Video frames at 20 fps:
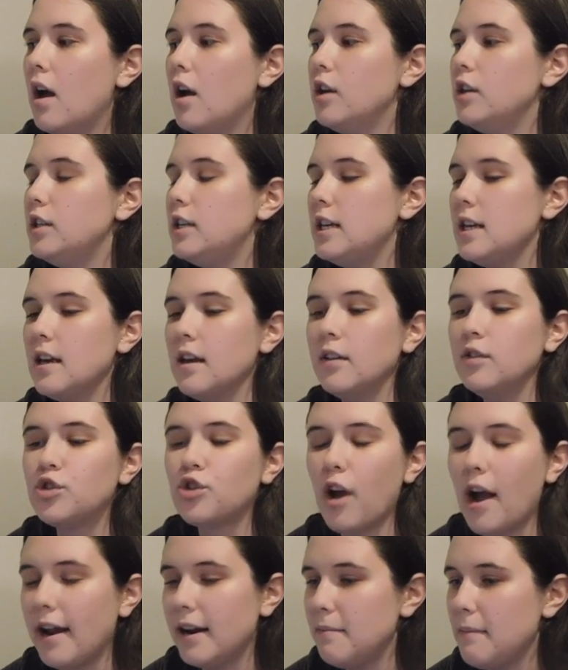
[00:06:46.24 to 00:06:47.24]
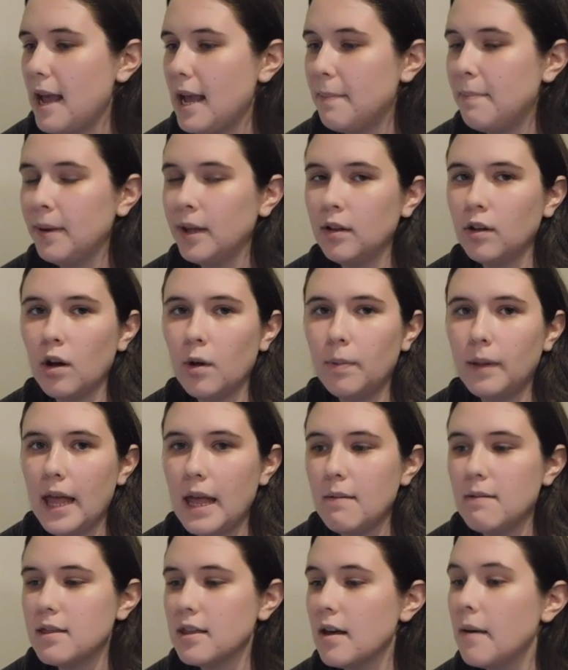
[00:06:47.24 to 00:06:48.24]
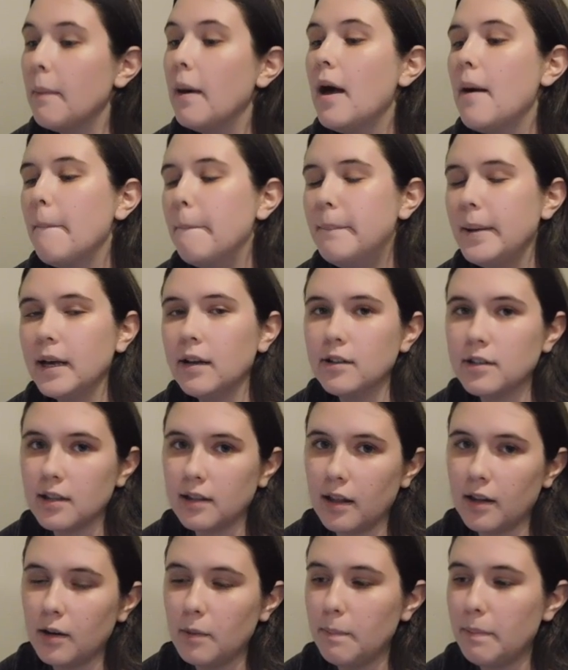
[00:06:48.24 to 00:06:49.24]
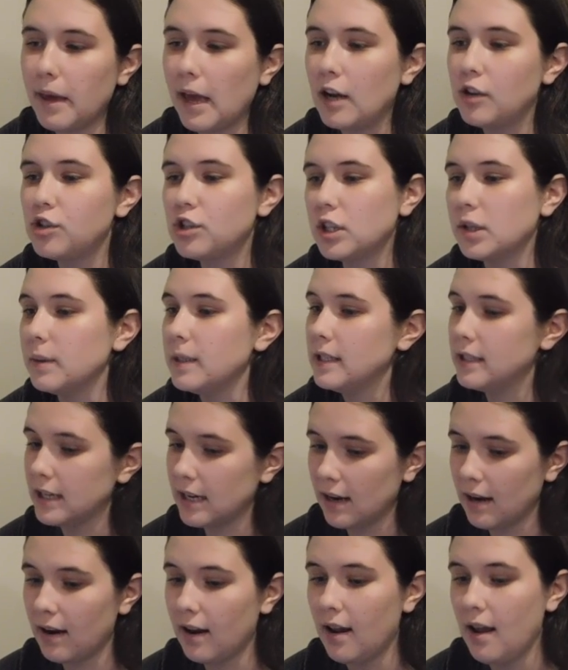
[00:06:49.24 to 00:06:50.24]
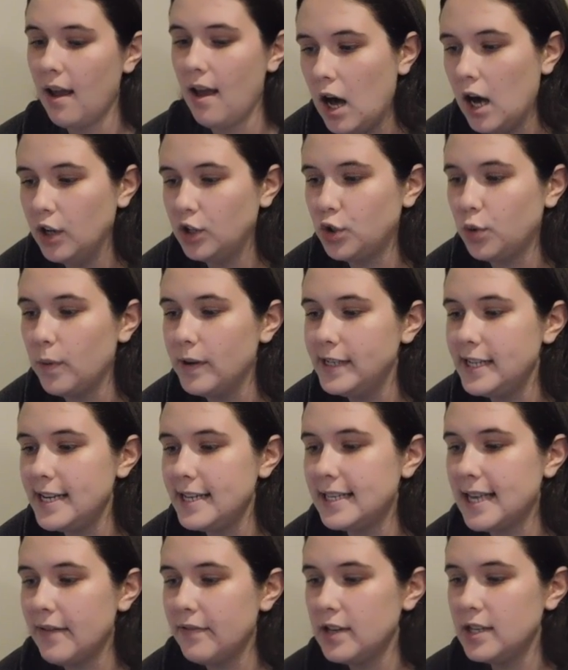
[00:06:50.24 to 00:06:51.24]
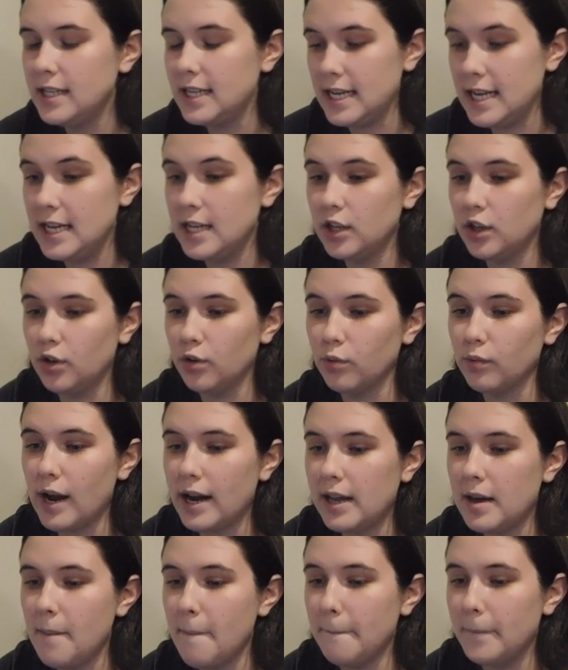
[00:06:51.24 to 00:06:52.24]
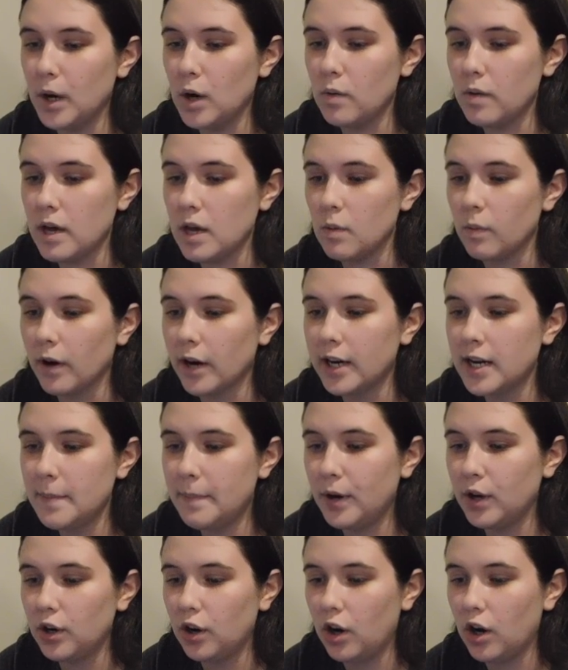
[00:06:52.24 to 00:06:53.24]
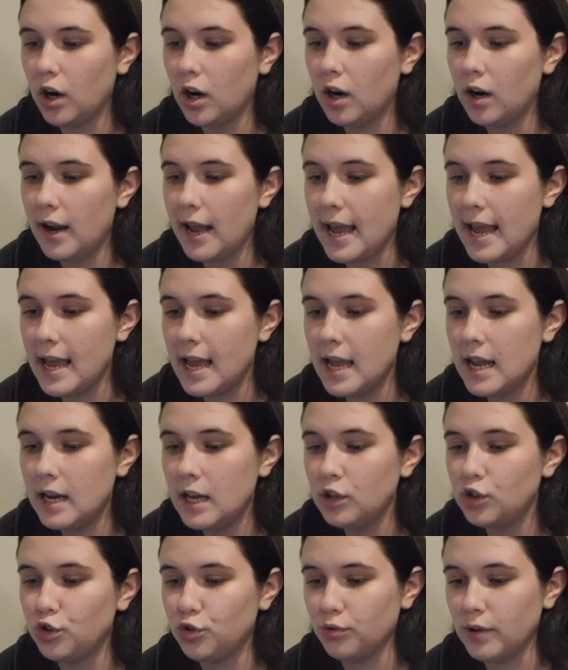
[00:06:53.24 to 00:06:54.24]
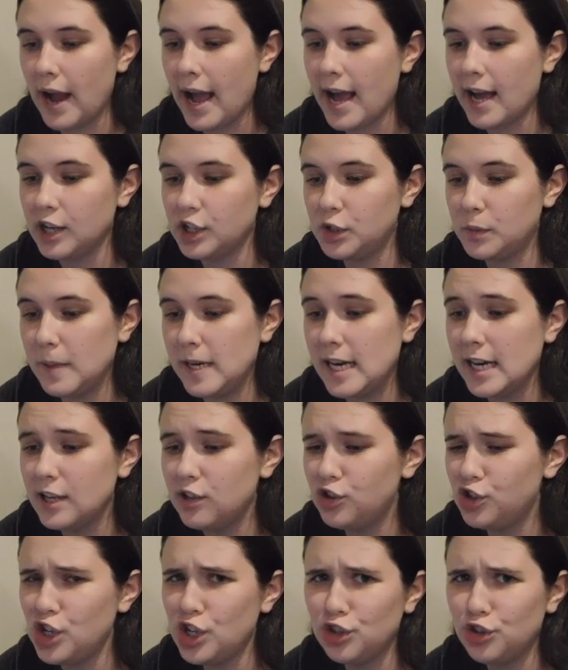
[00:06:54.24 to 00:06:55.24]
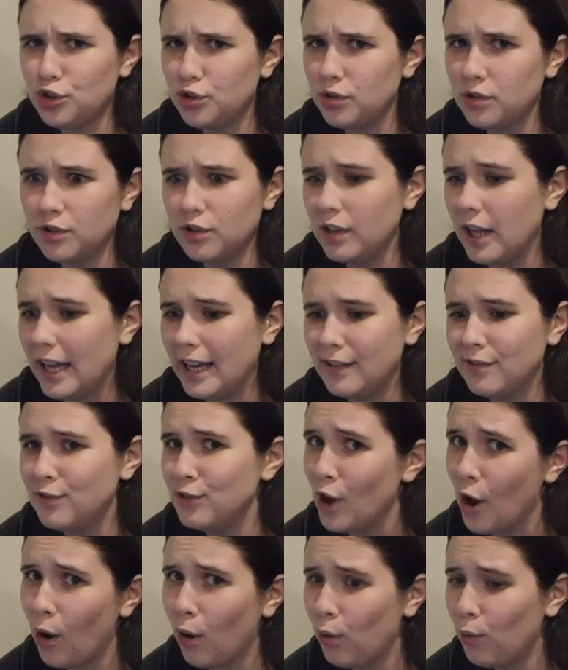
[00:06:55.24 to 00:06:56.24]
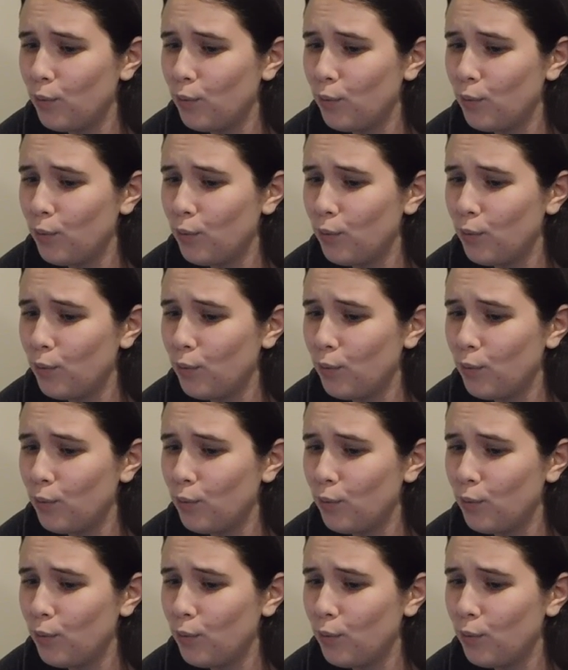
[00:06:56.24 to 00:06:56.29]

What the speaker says: He trying to make Bill go play with him. Bill's a little bitch, so he didn't. 2017 Greta Bowie, we're gonna put her in trash because she's like, no.